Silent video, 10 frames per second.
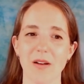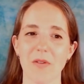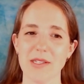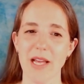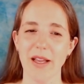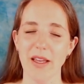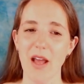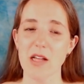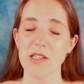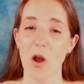the second
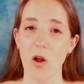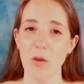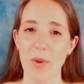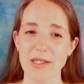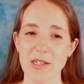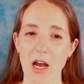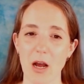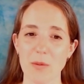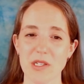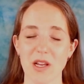has all the bus
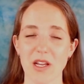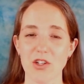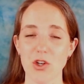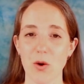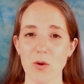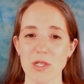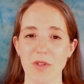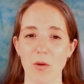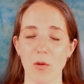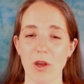stops and shows that they
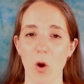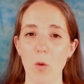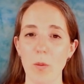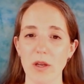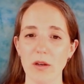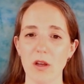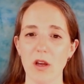will be open